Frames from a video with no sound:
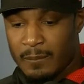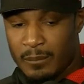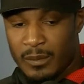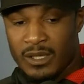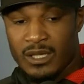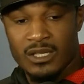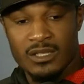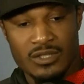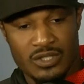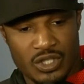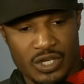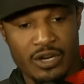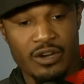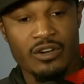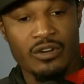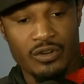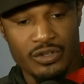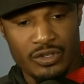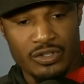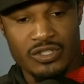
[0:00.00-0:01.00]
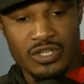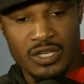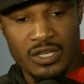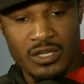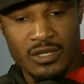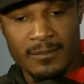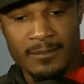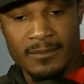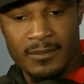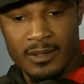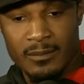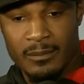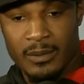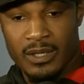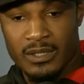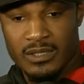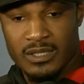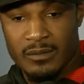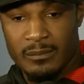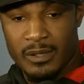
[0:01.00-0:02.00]
be cheering on your team,
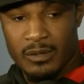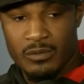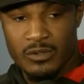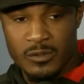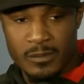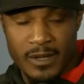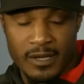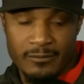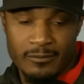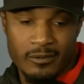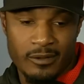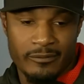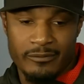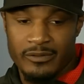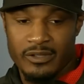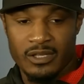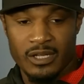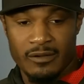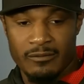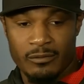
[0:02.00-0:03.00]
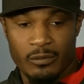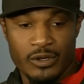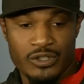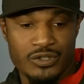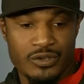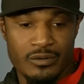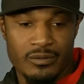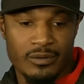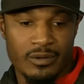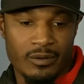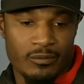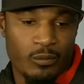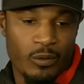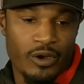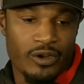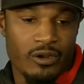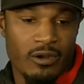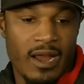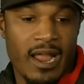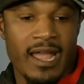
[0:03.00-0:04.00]
but be respectful of what you're, of
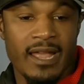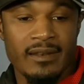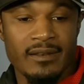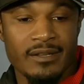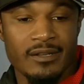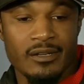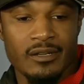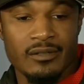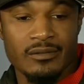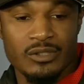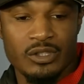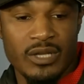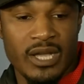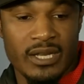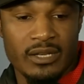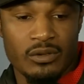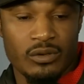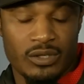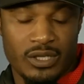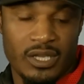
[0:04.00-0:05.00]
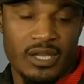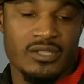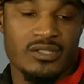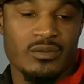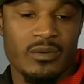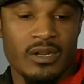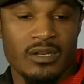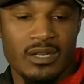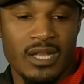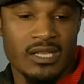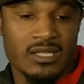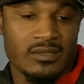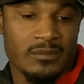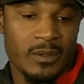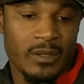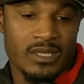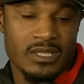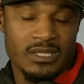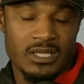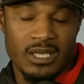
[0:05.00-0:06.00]
where you're at. You know, you got little kids around you. That's the
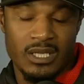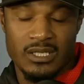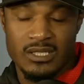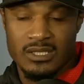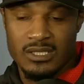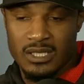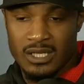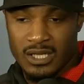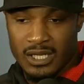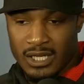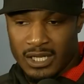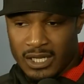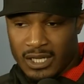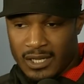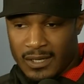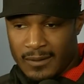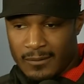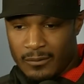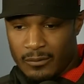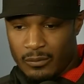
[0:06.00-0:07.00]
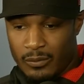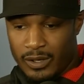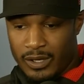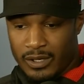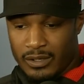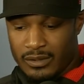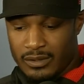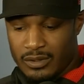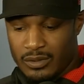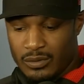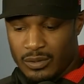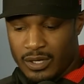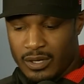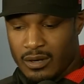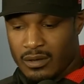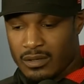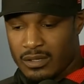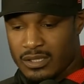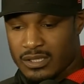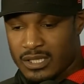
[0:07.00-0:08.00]
biggest thing, is when you
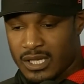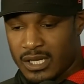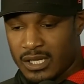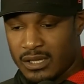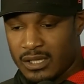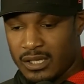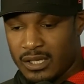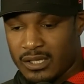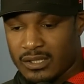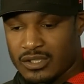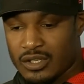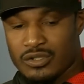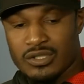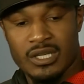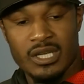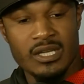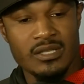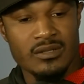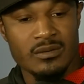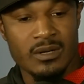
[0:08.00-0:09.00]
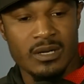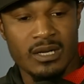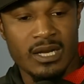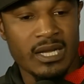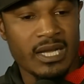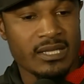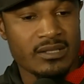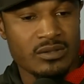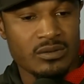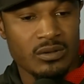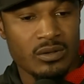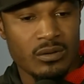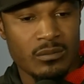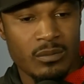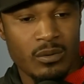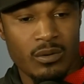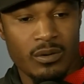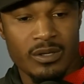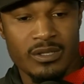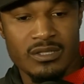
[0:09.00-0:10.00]
hear these kind of things, there's kids around. I got two little
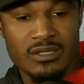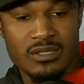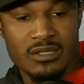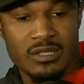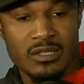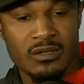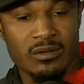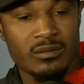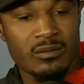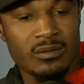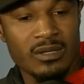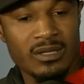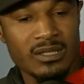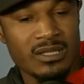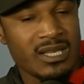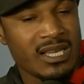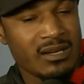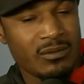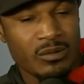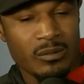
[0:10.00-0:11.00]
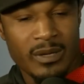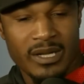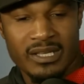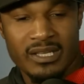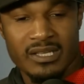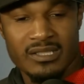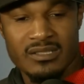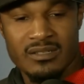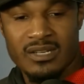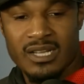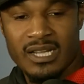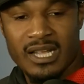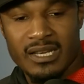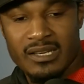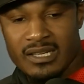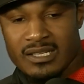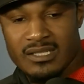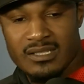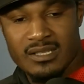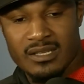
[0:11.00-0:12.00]
boys, you know. I don't want my kids here. And I
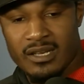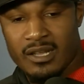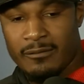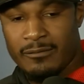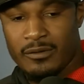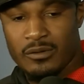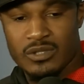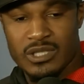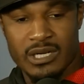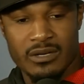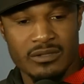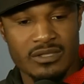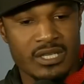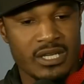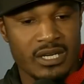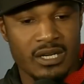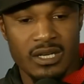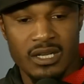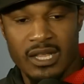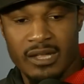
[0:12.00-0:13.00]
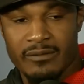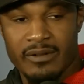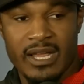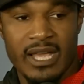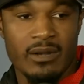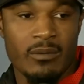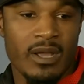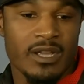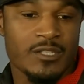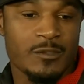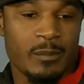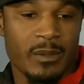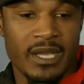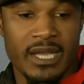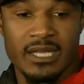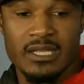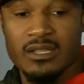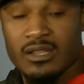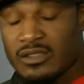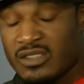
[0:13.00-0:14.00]
got nieces and nephews that are 10 and 11. How do I
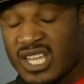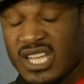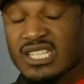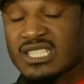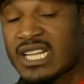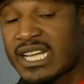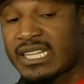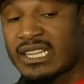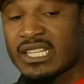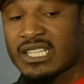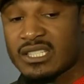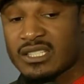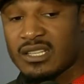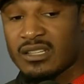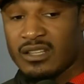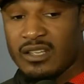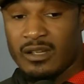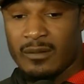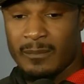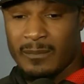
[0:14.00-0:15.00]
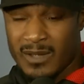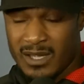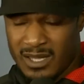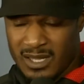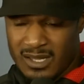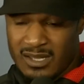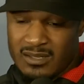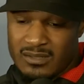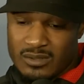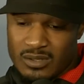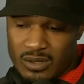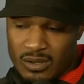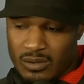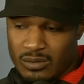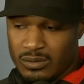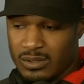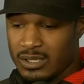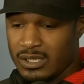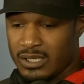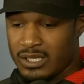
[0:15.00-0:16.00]
explain things like this to them?
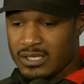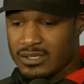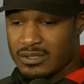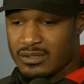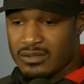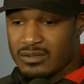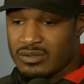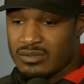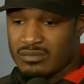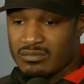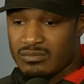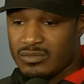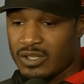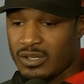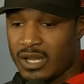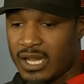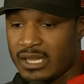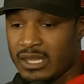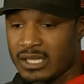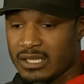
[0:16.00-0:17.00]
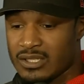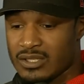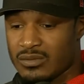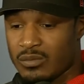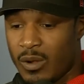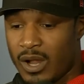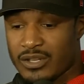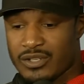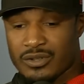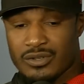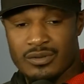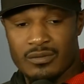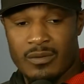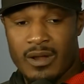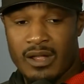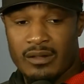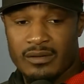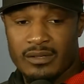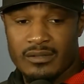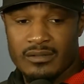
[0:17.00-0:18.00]
So these are just, you know, I think just watch your
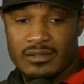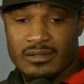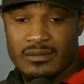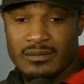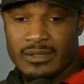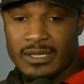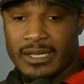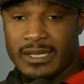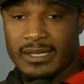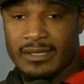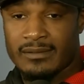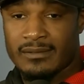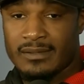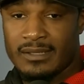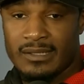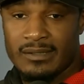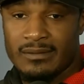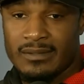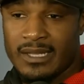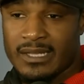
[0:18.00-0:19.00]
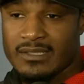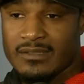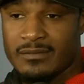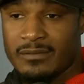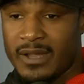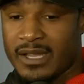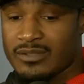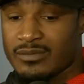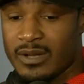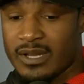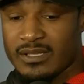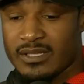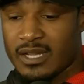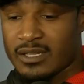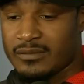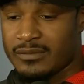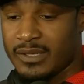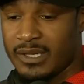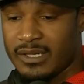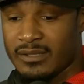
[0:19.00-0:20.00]
surroundings. And as Red
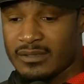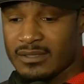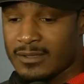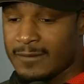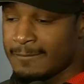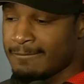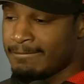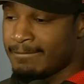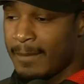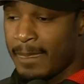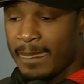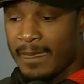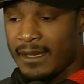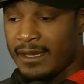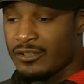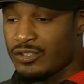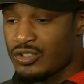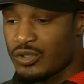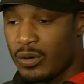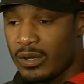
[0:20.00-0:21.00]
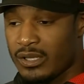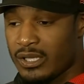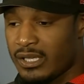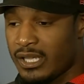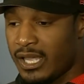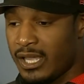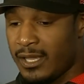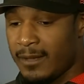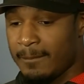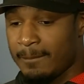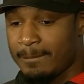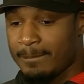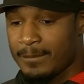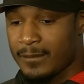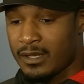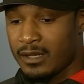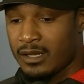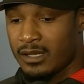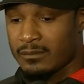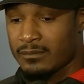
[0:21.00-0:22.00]
Sox fans, enjoy the game.
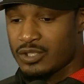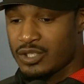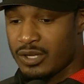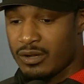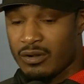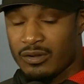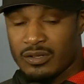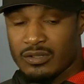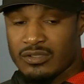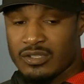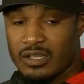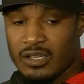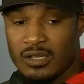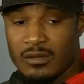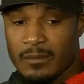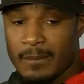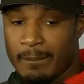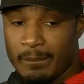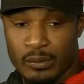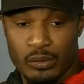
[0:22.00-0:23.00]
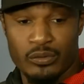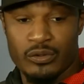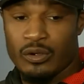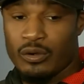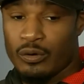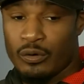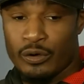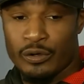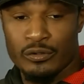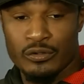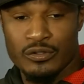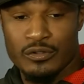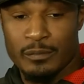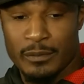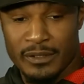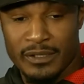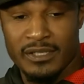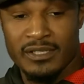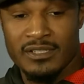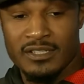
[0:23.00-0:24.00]
Cheer on your team. Boo the Orioles,
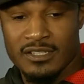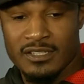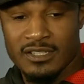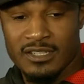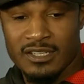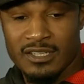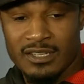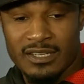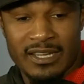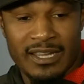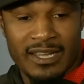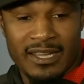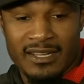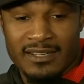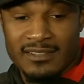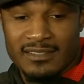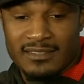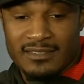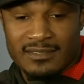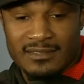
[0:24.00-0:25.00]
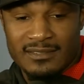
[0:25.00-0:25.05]
please. And,